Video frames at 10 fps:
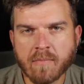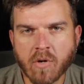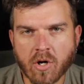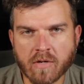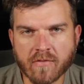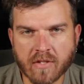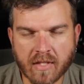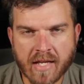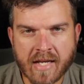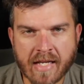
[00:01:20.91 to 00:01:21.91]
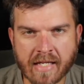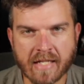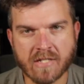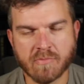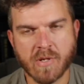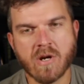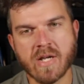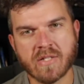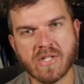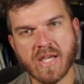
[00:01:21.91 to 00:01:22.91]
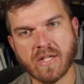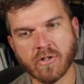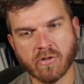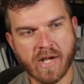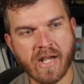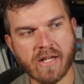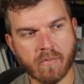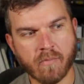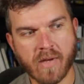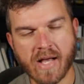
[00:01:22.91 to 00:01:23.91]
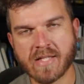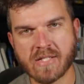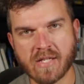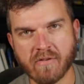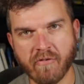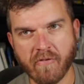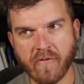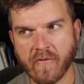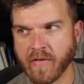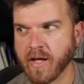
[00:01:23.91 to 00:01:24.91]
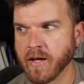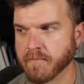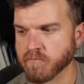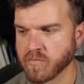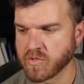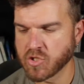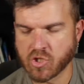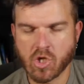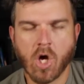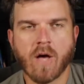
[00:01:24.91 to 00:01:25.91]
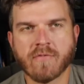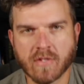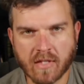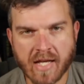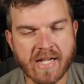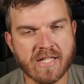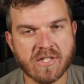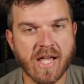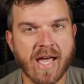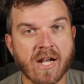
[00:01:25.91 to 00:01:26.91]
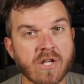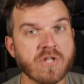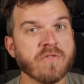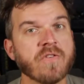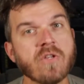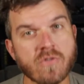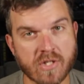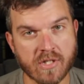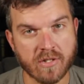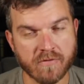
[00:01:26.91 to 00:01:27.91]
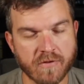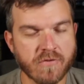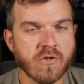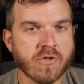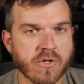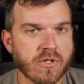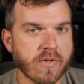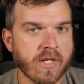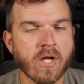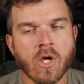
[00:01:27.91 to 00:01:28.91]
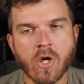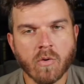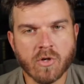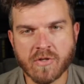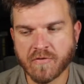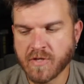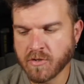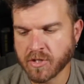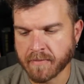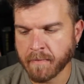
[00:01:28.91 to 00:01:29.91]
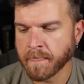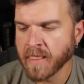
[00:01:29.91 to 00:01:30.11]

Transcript: part of the lighting experience in creating a positive, soft light is to add a diffuser to it, or diffusion.